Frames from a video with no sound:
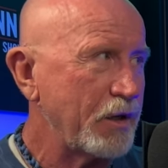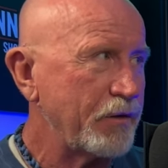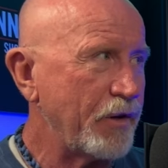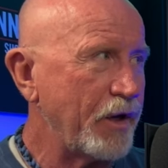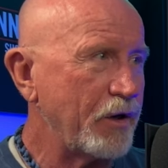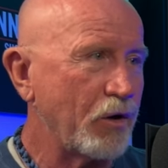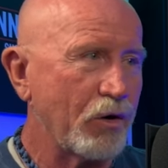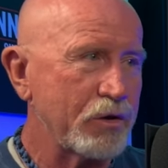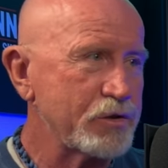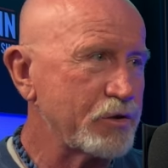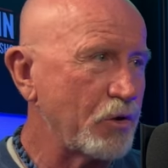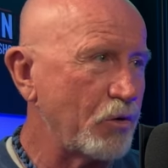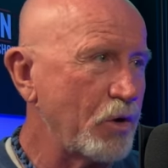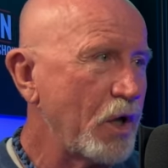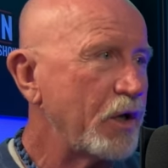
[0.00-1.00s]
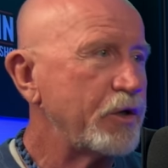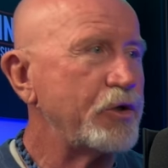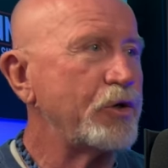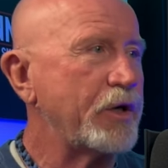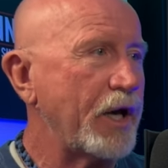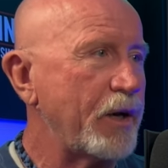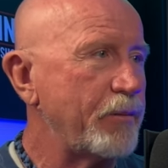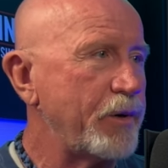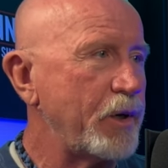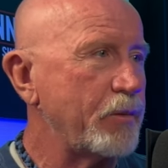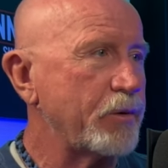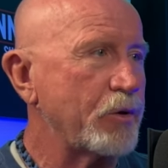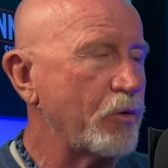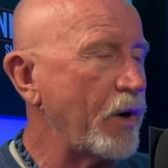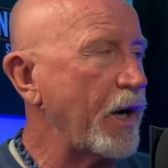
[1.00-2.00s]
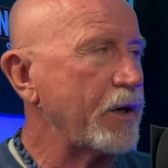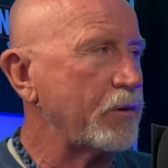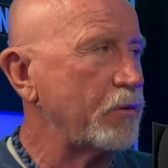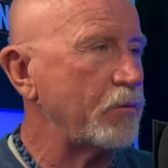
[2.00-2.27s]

they are. So you got to be able to react,